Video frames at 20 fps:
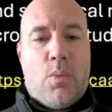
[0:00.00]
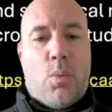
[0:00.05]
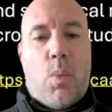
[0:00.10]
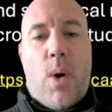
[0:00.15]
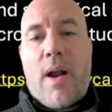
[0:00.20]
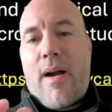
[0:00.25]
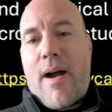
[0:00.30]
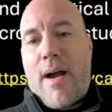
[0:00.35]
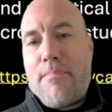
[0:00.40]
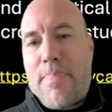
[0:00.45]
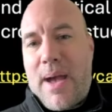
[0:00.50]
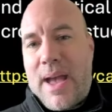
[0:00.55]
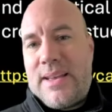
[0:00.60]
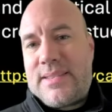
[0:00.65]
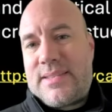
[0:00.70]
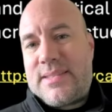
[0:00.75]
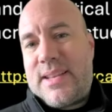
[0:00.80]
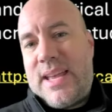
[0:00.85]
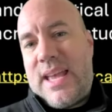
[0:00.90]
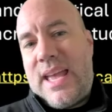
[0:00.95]
Where I'm
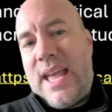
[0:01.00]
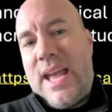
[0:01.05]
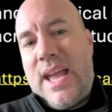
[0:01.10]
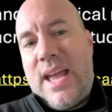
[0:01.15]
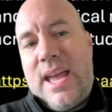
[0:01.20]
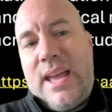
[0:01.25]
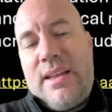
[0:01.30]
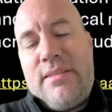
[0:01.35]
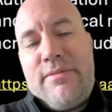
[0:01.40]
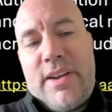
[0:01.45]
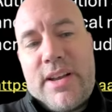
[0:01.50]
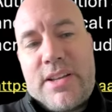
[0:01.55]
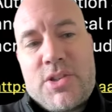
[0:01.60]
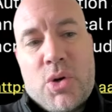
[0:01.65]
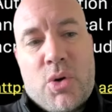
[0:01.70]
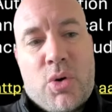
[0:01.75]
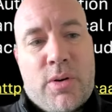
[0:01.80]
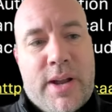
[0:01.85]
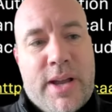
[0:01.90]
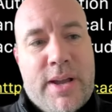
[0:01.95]
based here in
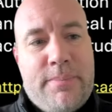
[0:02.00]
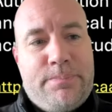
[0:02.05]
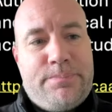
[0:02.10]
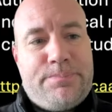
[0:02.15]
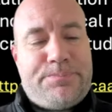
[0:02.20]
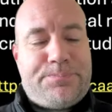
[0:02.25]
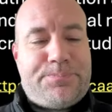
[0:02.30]
Victoria,